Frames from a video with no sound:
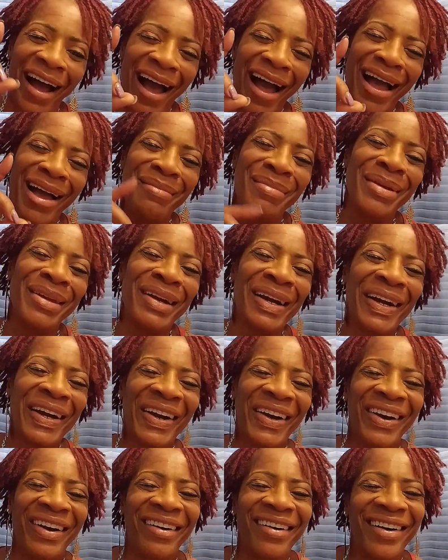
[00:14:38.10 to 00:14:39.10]
I'm your
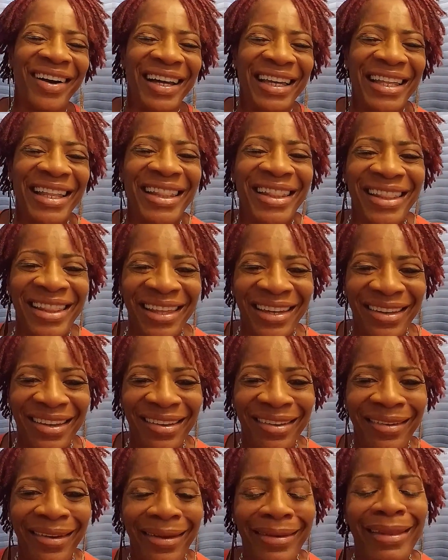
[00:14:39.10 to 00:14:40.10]
girl in
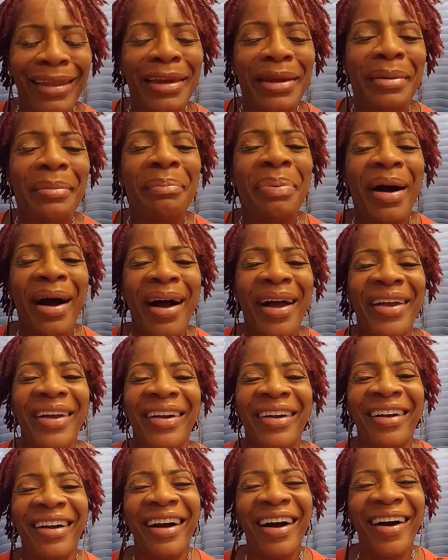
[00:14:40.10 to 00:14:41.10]
the Inland
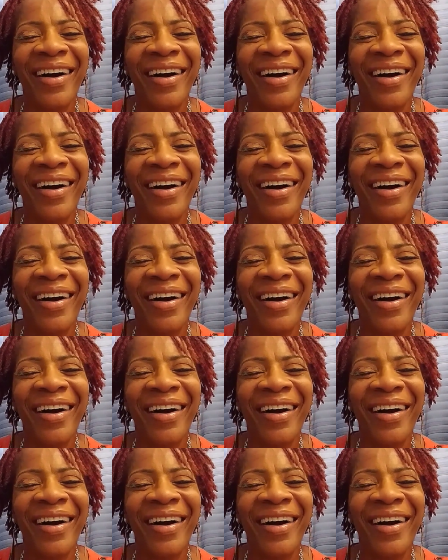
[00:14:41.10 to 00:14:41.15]
Empire.